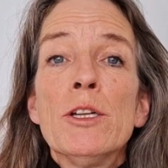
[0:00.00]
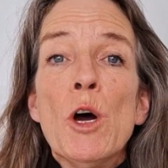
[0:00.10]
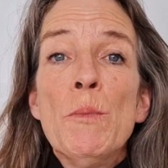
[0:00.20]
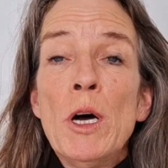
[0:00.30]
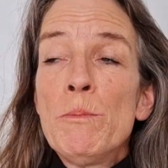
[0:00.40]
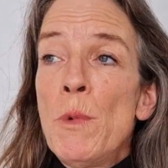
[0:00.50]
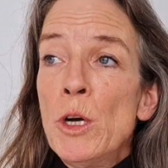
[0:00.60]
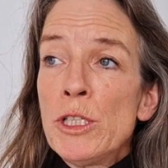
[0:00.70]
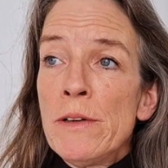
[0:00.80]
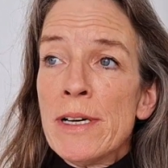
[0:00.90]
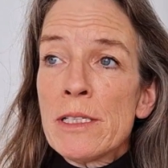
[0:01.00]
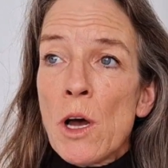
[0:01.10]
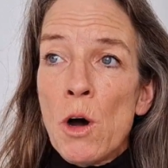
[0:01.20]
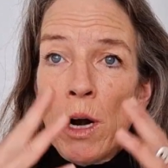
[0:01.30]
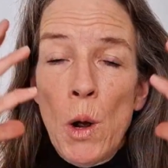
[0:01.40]
Now, most of us
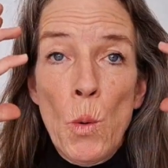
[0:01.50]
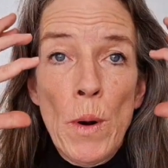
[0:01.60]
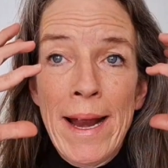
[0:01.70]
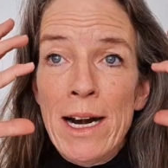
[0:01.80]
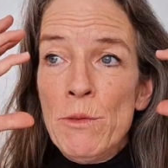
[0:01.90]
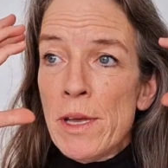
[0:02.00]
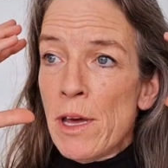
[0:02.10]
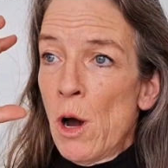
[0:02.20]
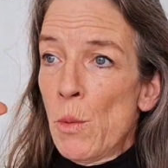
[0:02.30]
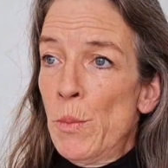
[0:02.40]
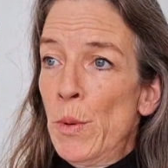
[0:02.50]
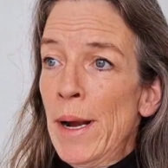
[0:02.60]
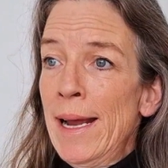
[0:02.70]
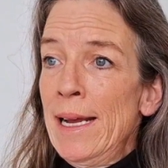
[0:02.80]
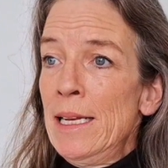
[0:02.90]
are aware with our
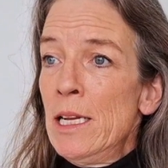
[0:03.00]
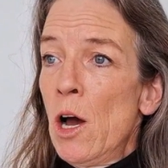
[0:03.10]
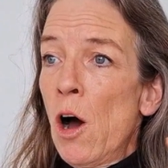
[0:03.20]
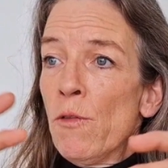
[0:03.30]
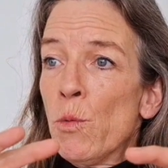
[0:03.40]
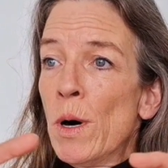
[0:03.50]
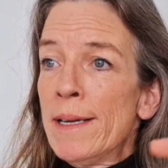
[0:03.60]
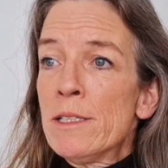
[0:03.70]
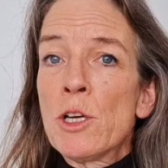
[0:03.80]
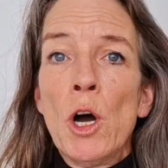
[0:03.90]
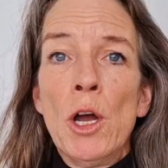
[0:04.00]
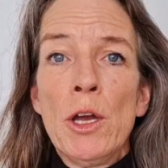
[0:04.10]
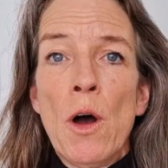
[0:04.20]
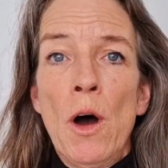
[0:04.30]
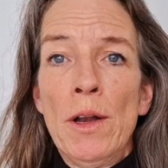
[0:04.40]
brain of what is
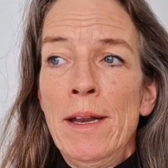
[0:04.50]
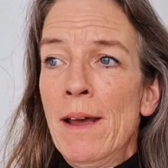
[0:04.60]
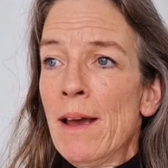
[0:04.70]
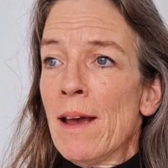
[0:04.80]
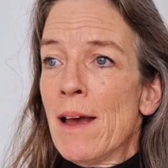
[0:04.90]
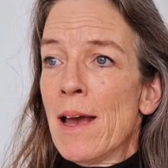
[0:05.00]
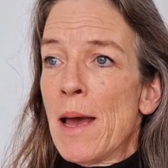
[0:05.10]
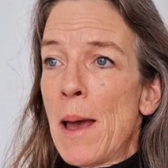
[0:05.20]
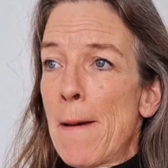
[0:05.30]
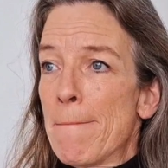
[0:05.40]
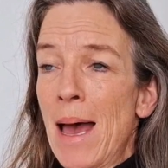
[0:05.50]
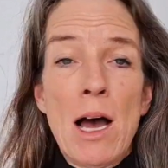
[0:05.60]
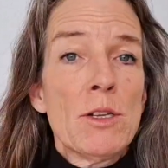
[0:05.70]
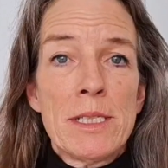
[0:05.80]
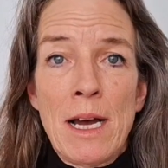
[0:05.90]
going on
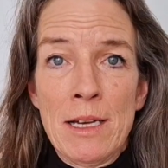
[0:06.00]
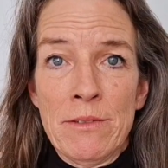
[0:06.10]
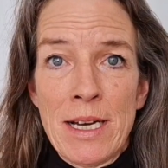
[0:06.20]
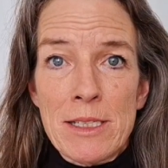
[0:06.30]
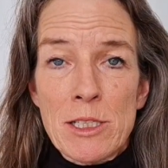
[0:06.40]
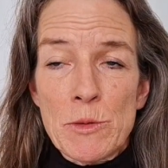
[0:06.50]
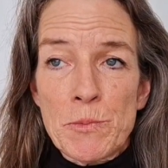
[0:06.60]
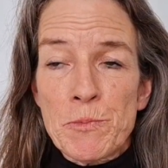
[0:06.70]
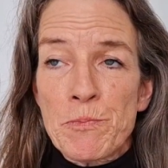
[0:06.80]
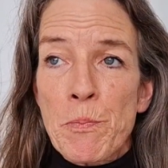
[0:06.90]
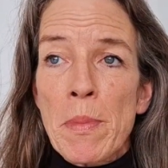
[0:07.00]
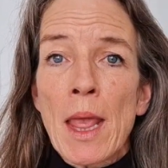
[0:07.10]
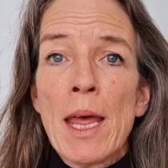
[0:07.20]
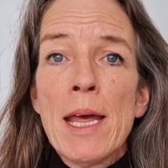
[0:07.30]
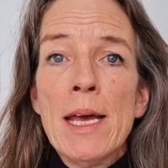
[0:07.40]
outside of us.
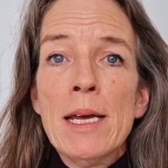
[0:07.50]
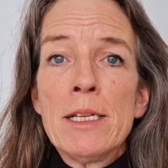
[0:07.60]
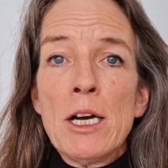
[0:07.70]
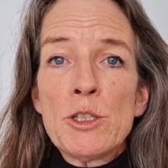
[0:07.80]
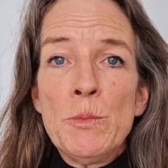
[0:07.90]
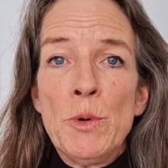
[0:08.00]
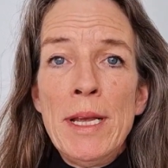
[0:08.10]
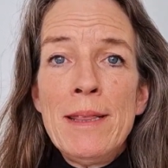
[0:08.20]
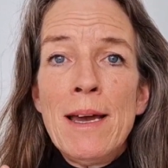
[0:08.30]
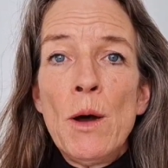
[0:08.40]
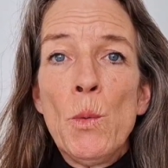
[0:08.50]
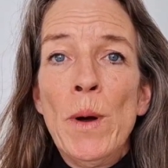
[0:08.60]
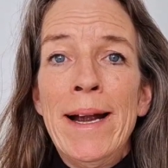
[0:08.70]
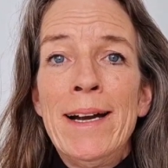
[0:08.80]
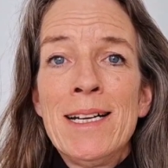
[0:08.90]
Now, to bring the
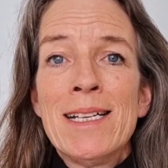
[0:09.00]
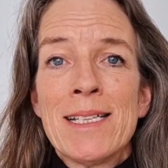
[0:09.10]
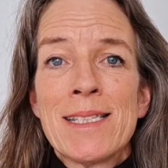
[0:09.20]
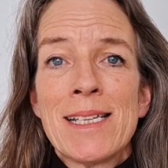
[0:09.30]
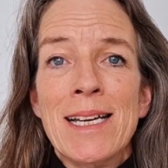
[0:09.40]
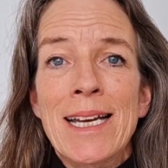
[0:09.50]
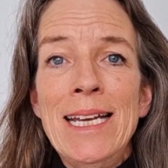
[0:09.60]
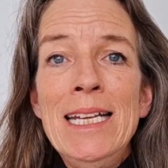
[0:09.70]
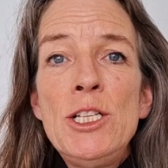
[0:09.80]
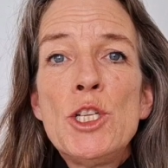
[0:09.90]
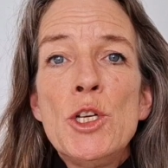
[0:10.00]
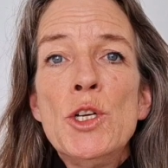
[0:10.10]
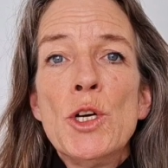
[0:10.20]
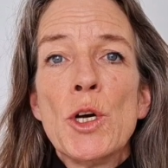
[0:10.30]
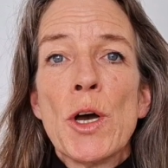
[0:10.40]
awareness
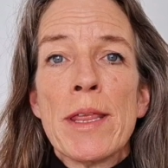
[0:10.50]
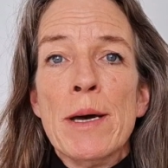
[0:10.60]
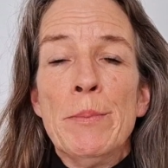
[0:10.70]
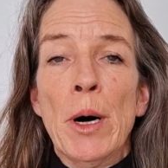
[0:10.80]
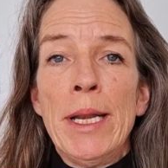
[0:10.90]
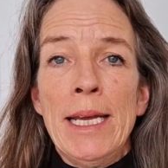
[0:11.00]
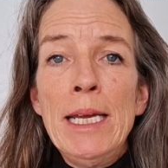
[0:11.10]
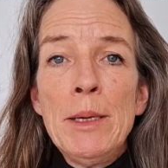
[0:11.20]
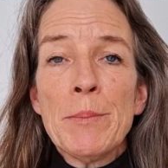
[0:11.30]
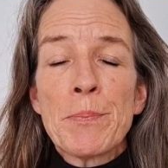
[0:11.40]
into the body,